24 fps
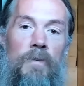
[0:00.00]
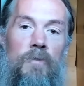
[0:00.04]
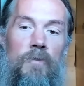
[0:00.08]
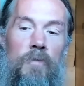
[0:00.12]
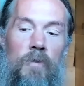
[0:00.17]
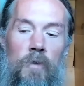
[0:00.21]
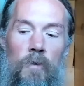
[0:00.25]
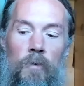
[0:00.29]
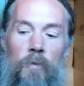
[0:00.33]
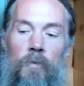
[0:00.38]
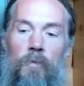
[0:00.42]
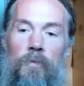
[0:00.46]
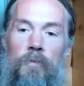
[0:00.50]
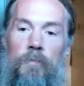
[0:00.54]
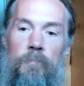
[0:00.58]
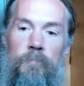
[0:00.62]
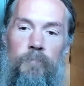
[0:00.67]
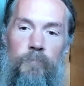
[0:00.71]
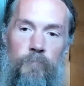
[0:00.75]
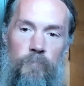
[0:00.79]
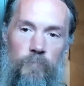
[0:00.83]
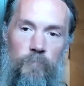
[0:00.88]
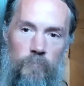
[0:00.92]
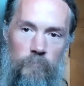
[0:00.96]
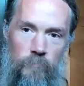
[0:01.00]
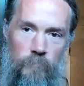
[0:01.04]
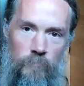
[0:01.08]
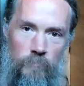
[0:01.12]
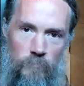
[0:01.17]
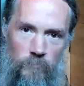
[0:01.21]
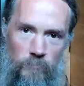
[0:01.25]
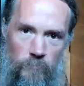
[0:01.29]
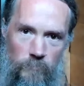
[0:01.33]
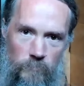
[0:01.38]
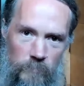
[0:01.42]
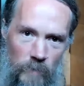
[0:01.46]
So
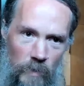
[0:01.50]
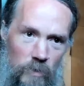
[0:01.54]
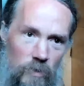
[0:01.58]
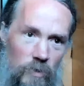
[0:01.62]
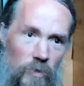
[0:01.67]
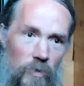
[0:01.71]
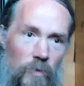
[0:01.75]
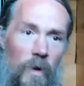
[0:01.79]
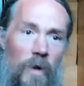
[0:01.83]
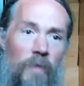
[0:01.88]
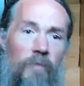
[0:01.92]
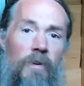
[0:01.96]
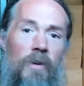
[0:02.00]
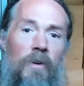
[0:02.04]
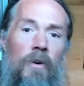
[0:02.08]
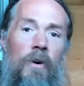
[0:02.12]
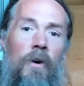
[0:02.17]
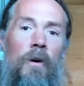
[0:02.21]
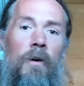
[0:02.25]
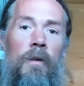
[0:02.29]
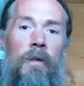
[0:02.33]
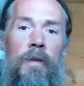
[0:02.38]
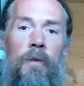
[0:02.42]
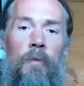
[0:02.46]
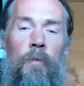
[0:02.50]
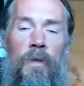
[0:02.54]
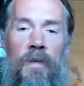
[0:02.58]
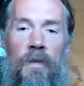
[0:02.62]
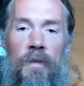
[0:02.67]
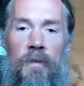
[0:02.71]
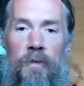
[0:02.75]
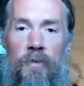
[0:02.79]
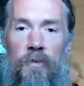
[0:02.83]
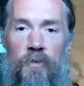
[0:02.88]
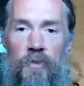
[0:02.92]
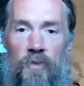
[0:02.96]
you have a calling
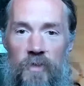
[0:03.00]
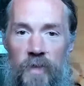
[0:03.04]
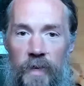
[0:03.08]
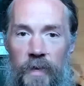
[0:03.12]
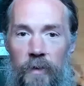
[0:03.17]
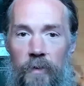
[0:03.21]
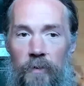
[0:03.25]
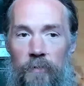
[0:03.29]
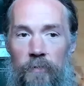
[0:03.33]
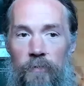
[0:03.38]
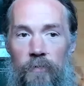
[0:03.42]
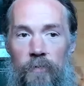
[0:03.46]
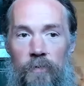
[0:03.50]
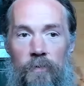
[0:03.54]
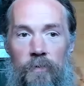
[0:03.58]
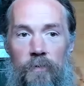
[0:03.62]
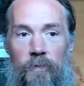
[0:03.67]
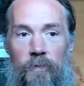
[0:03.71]
within yourself.